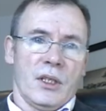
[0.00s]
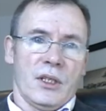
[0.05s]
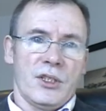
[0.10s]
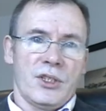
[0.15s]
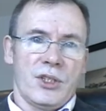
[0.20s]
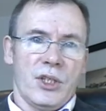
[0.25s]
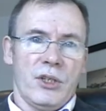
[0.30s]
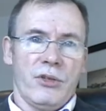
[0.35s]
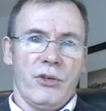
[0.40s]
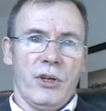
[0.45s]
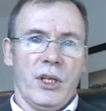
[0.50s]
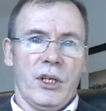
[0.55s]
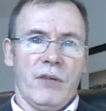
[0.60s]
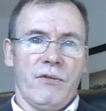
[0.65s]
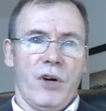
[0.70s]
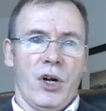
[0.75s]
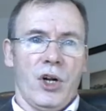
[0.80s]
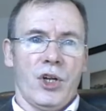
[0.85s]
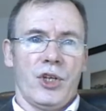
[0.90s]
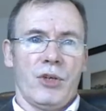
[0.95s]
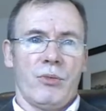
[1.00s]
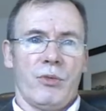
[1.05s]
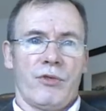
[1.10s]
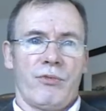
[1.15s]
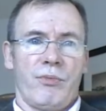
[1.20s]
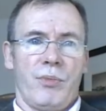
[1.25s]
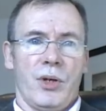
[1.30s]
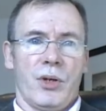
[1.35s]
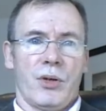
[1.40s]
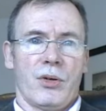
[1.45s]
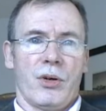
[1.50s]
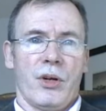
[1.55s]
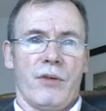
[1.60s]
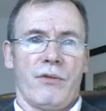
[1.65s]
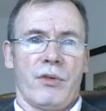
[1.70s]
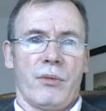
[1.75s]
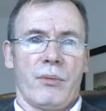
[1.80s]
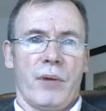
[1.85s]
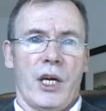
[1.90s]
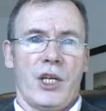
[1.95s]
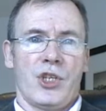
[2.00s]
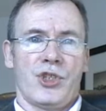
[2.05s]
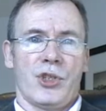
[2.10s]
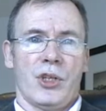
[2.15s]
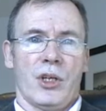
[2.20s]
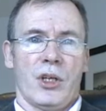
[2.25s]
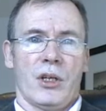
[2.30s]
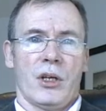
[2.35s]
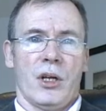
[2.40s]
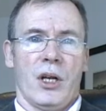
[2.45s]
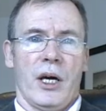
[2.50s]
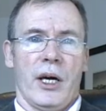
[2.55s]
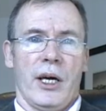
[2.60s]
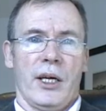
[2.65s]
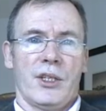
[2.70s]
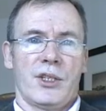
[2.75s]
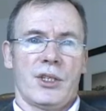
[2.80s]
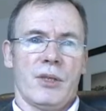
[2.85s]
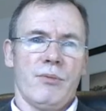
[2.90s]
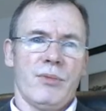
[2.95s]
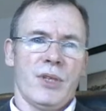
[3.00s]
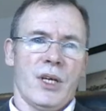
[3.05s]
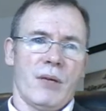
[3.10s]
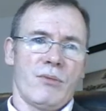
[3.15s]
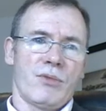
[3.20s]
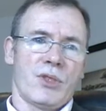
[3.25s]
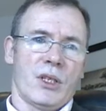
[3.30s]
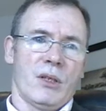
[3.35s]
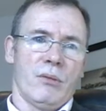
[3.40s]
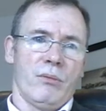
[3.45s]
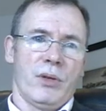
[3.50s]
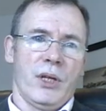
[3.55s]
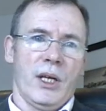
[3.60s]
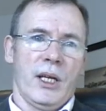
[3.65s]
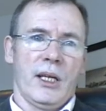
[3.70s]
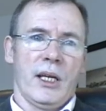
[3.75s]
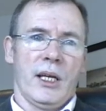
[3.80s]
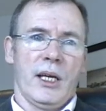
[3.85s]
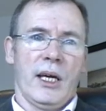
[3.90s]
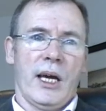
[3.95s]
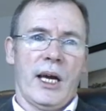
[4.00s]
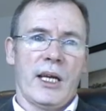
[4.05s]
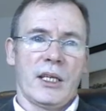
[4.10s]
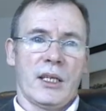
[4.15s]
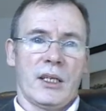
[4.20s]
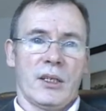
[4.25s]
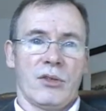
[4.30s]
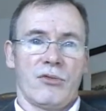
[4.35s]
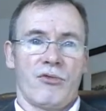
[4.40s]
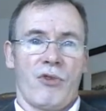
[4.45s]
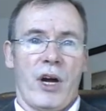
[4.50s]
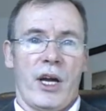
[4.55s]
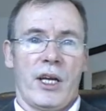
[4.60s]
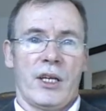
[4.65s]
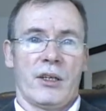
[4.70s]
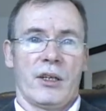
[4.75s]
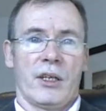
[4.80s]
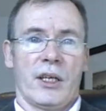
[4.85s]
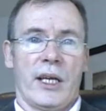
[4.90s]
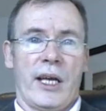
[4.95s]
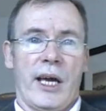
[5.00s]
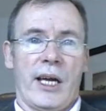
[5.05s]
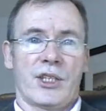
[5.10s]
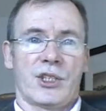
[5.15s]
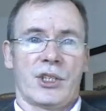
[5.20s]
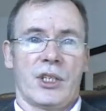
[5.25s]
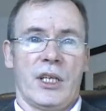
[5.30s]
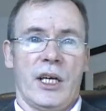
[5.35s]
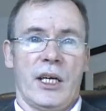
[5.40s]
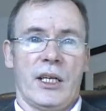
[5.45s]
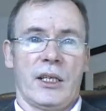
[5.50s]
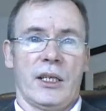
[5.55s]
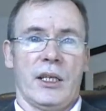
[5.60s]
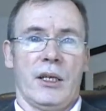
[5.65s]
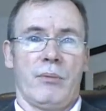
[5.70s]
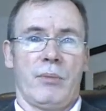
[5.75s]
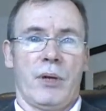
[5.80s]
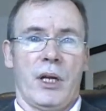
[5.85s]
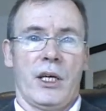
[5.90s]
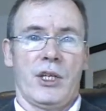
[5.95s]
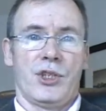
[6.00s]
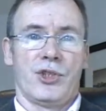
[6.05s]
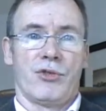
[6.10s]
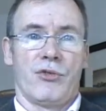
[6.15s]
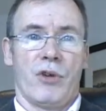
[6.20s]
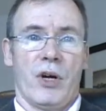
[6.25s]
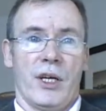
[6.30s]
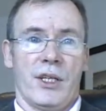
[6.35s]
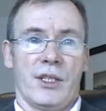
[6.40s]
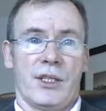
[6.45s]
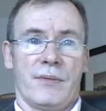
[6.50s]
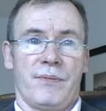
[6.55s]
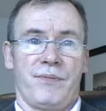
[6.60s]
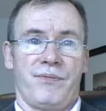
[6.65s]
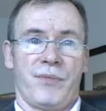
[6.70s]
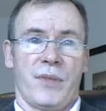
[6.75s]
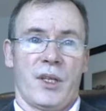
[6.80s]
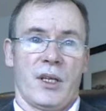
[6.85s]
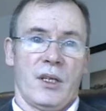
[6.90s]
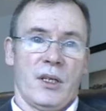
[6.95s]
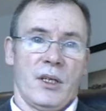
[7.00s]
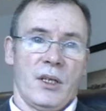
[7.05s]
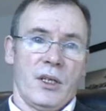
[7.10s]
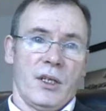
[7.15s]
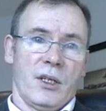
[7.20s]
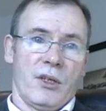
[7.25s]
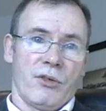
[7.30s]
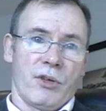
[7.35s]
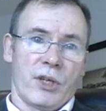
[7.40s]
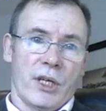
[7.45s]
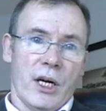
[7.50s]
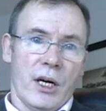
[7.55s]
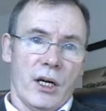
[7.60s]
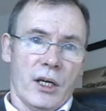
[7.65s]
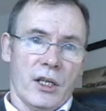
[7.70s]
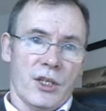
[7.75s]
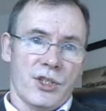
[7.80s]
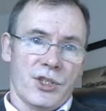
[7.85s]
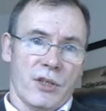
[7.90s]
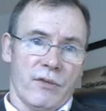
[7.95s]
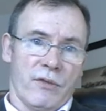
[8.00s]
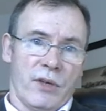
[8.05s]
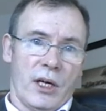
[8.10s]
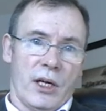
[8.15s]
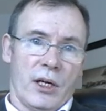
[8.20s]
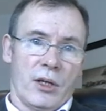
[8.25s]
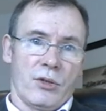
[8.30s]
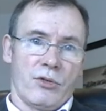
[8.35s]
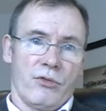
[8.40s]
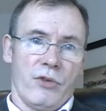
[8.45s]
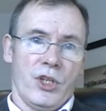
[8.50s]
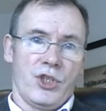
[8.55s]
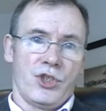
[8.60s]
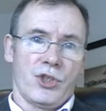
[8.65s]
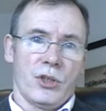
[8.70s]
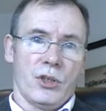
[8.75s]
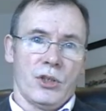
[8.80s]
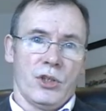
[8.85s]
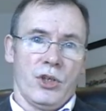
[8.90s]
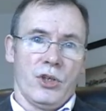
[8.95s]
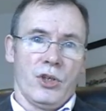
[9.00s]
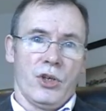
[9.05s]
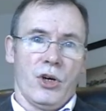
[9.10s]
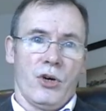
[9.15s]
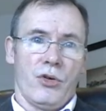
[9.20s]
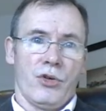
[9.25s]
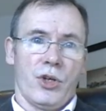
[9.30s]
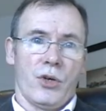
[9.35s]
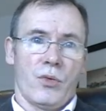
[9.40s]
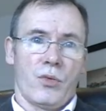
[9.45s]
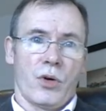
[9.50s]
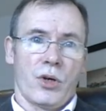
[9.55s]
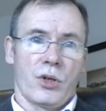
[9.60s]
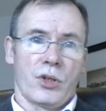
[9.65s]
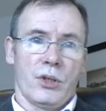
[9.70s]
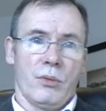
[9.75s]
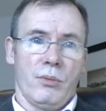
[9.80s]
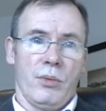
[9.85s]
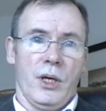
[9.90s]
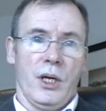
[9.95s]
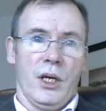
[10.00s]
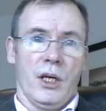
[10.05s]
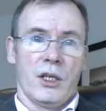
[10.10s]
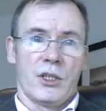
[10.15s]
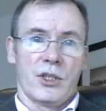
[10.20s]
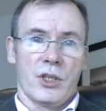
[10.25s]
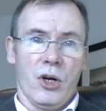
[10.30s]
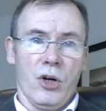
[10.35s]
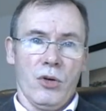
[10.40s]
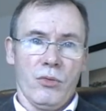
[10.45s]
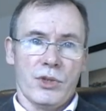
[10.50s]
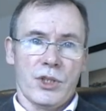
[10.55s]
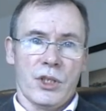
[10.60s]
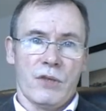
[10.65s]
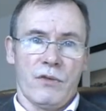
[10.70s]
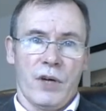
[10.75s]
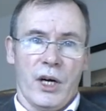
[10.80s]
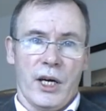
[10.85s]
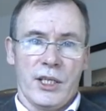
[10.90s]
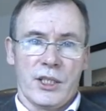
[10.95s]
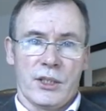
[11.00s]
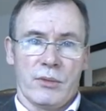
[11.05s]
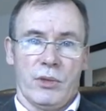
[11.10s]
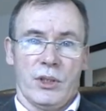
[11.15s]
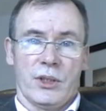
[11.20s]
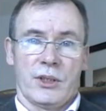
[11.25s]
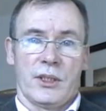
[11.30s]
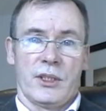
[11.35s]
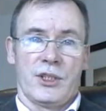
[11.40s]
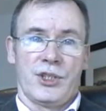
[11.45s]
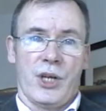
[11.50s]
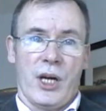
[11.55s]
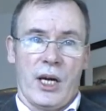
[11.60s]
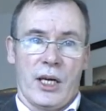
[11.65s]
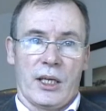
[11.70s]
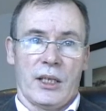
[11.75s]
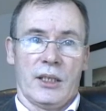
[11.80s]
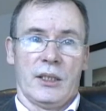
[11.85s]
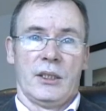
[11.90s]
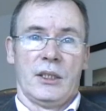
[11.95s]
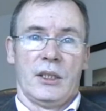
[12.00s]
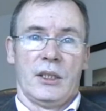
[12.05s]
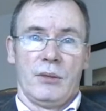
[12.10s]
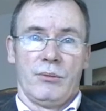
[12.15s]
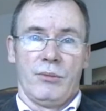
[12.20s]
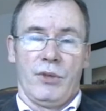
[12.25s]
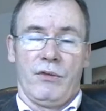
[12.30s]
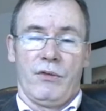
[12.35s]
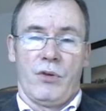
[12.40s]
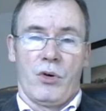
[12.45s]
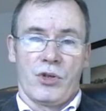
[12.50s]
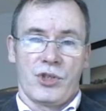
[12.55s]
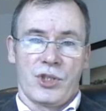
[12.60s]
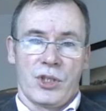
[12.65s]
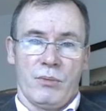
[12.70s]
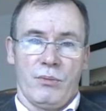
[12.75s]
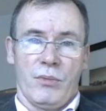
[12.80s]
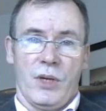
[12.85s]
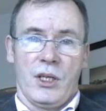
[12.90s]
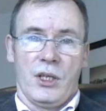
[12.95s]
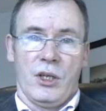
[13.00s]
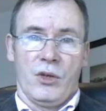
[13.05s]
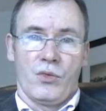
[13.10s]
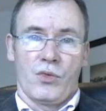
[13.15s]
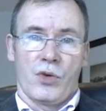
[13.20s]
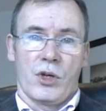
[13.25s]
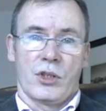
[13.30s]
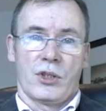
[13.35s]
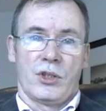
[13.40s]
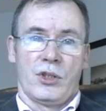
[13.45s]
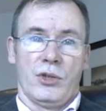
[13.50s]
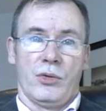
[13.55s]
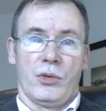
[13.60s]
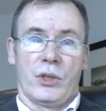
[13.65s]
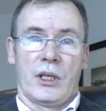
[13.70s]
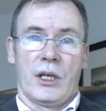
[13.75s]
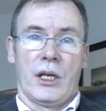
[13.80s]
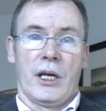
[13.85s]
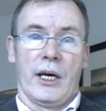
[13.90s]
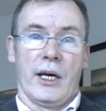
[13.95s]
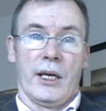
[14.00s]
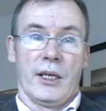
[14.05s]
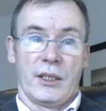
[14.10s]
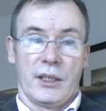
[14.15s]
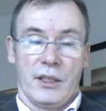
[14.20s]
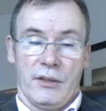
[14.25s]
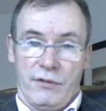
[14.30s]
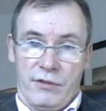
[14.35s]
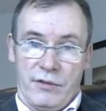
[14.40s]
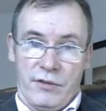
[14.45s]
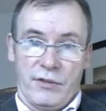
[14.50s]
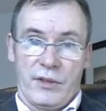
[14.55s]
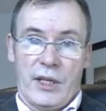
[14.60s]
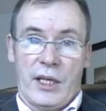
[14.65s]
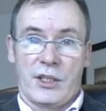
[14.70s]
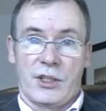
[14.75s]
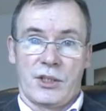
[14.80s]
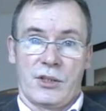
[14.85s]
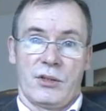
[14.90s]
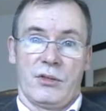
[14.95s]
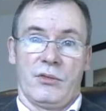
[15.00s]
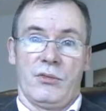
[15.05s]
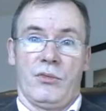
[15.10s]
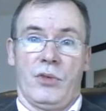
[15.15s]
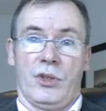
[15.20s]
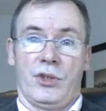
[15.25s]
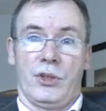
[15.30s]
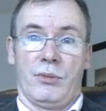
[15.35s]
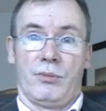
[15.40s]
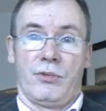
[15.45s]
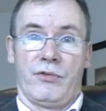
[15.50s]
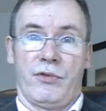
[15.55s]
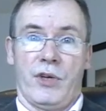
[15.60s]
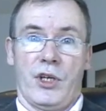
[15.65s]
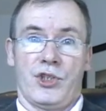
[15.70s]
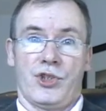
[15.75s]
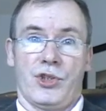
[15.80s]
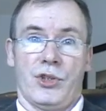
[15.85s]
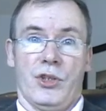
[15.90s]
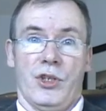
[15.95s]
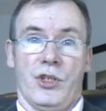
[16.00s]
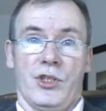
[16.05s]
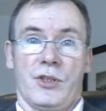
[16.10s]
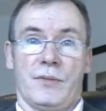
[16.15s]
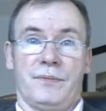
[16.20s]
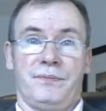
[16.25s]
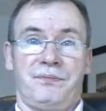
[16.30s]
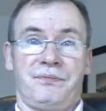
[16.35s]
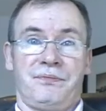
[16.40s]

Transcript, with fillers: Considering the volume of pure information online, sometimes a completely ethical writer can accidentally plagiarize. Regardless of how original you know your work to be, it is always advisable to check before submitting work to a client, if that's what your profession is.